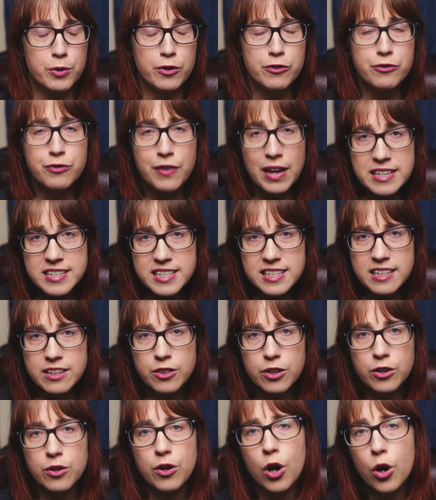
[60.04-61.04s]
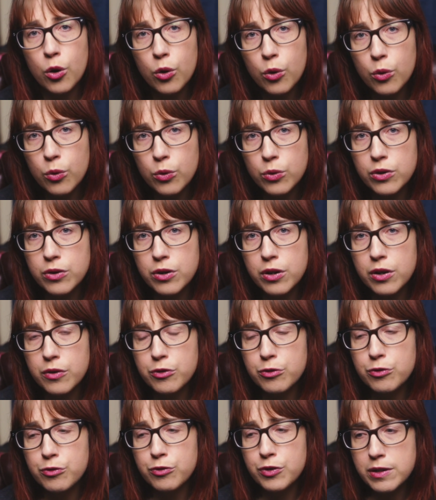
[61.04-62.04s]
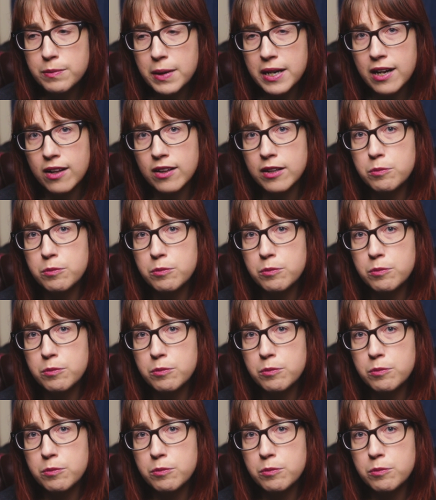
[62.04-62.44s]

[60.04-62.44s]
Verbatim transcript: preventing their own female